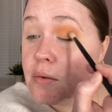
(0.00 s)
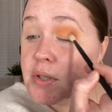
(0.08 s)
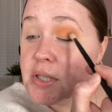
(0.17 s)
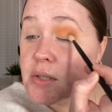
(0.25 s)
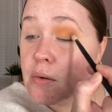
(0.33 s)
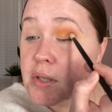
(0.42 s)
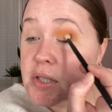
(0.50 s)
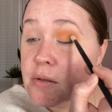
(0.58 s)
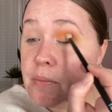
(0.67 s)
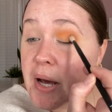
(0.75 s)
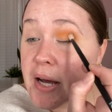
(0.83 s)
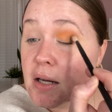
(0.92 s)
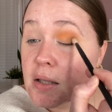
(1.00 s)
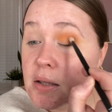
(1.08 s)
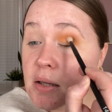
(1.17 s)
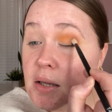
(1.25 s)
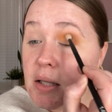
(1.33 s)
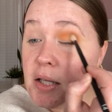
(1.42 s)
we're just going to pack a
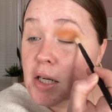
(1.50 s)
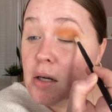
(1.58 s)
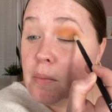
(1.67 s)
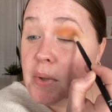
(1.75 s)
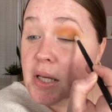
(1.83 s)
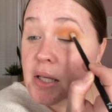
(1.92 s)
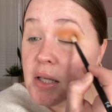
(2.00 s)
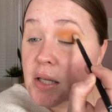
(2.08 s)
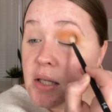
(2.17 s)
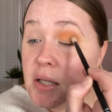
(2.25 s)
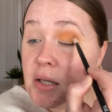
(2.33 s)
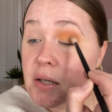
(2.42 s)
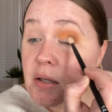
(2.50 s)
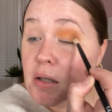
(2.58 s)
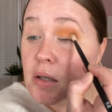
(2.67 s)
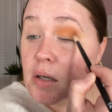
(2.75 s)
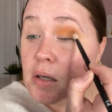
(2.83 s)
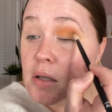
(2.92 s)
little bit here